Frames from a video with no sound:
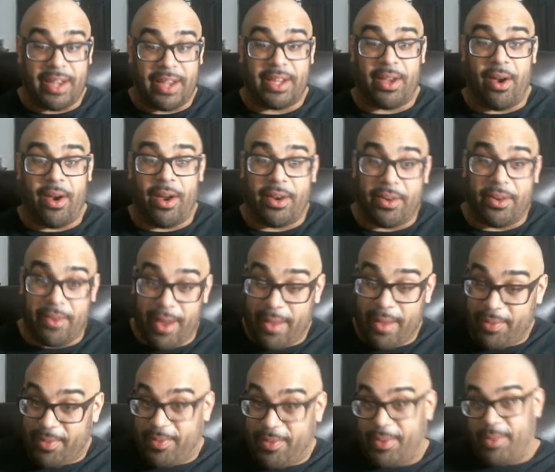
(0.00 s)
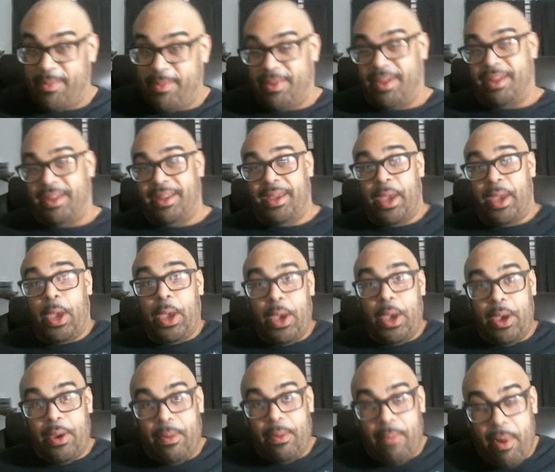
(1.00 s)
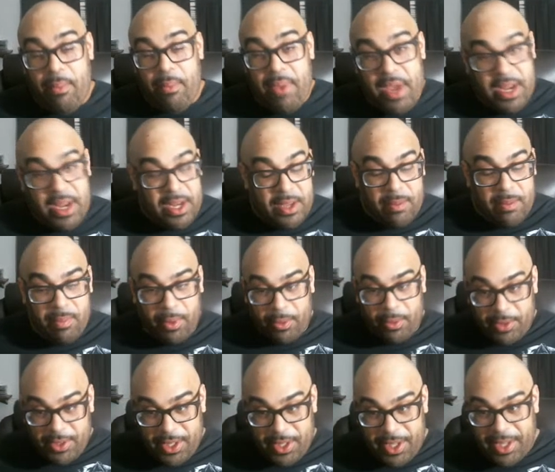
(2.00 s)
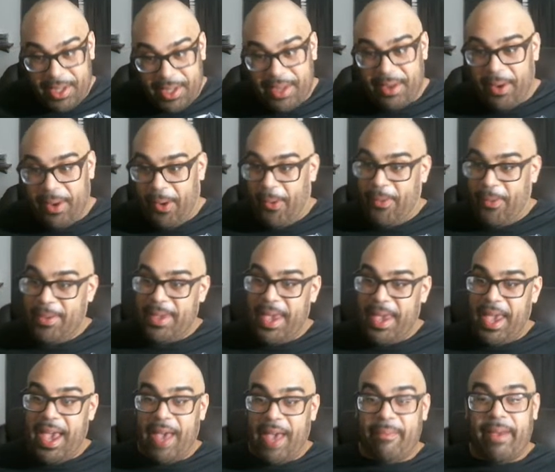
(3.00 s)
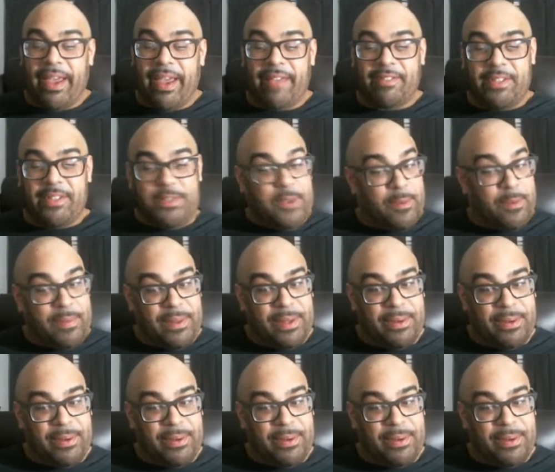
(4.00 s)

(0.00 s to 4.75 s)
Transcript: autographs for the beginning, my man Ibushi. Oh, yeah. I might have to show up a little